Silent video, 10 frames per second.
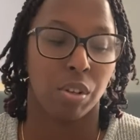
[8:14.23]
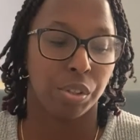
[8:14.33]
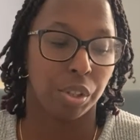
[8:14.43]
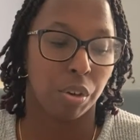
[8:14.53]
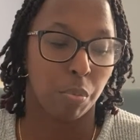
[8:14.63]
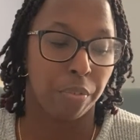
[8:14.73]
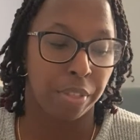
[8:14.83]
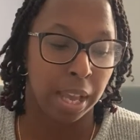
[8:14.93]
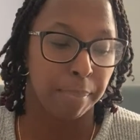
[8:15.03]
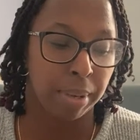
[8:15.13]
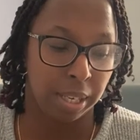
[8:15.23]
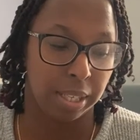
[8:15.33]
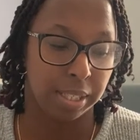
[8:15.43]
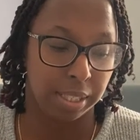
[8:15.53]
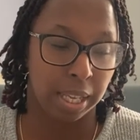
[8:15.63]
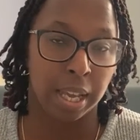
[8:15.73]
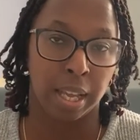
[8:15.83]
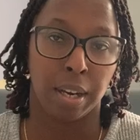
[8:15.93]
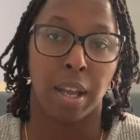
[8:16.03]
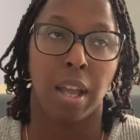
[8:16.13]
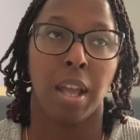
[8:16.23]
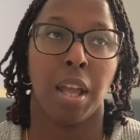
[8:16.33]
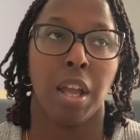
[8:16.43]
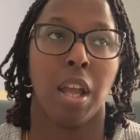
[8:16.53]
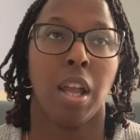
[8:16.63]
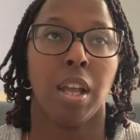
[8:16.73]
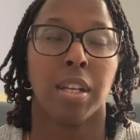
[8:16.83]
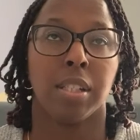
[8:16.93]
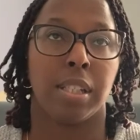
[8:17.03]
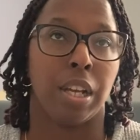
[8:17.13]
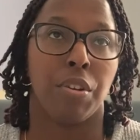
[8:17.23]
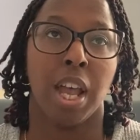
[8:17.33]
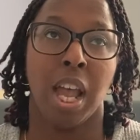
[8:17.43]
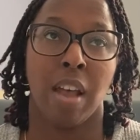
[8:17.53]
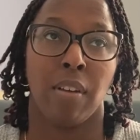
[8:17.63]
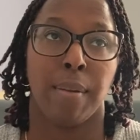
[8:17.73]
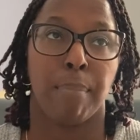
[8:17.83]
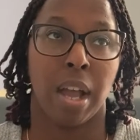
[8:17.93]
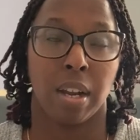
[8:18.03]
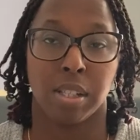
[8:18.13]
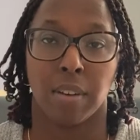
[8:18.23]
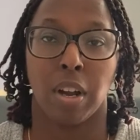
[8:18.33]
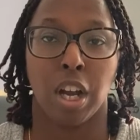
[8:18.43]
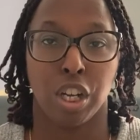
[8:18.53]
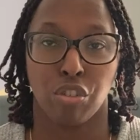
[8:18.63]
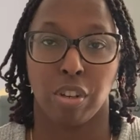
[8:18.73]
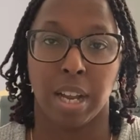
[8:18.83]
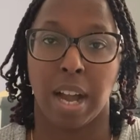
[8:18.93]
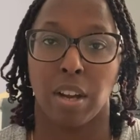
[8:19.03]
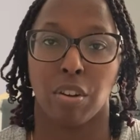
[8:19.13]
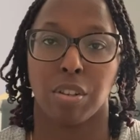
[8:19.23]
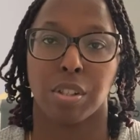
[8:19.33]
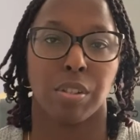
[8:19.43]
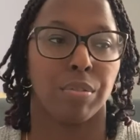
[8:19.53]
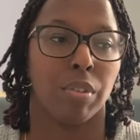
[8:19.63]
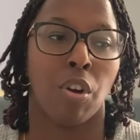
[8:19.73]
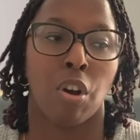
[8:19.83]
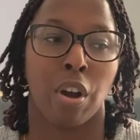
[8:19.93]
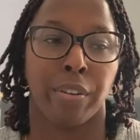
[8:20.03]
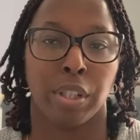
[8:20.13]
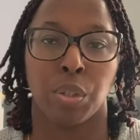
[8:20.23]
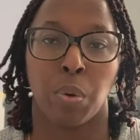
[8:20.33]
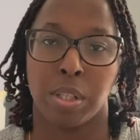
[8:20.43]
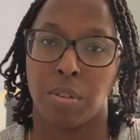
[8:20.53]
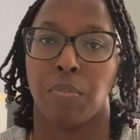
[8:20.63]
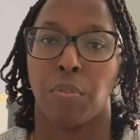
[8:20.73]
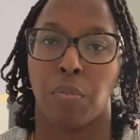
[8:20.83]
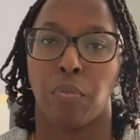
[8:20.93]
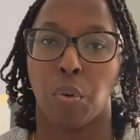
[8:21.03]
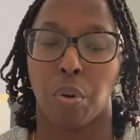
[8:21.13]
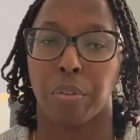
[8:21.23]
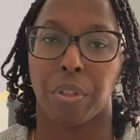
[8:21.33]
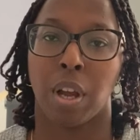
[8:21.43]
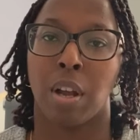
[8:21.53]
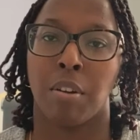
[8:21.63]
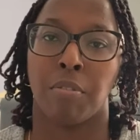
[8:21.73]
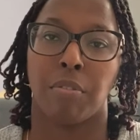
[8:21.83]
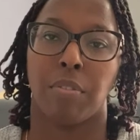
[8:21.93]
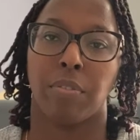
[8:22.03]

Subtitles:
So with that being said, say you have a balance of $100 on the 24th of